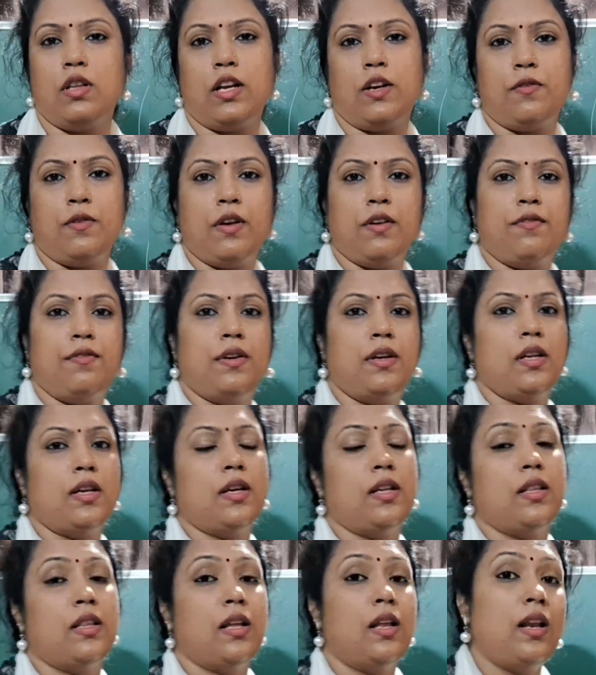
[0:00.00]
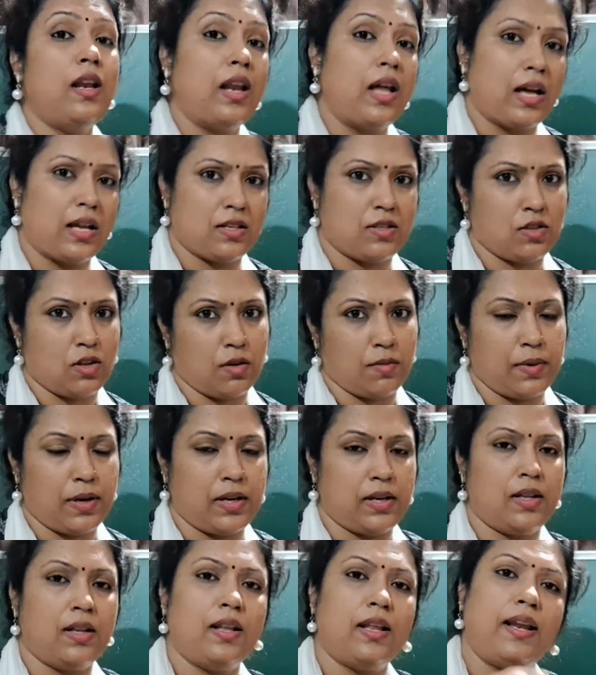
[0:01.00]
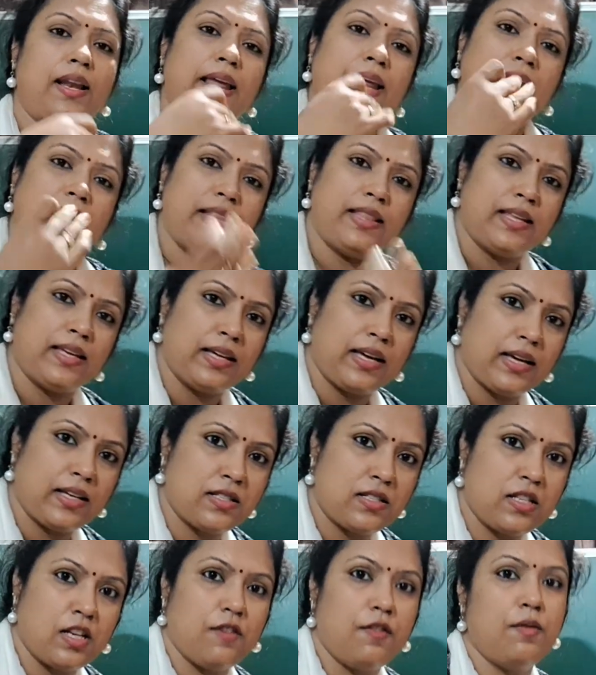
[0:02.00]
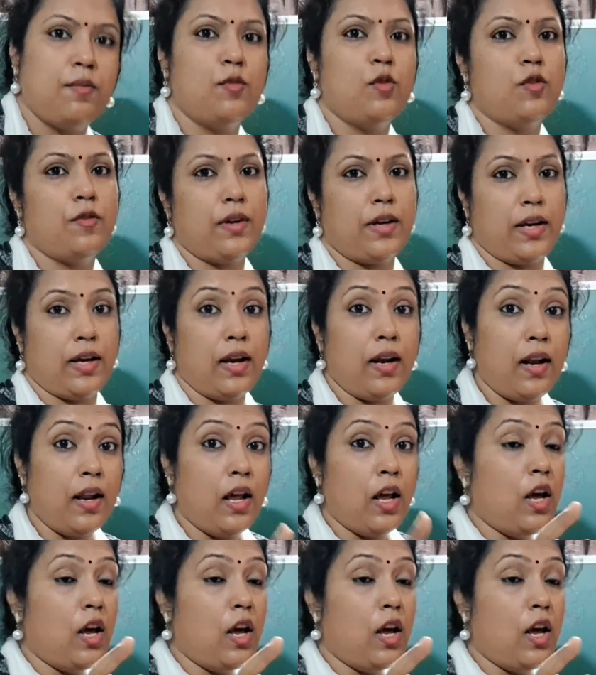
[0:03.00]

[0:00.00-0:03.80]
that we are fitting in the last orbital. Then anything extra we move ahead.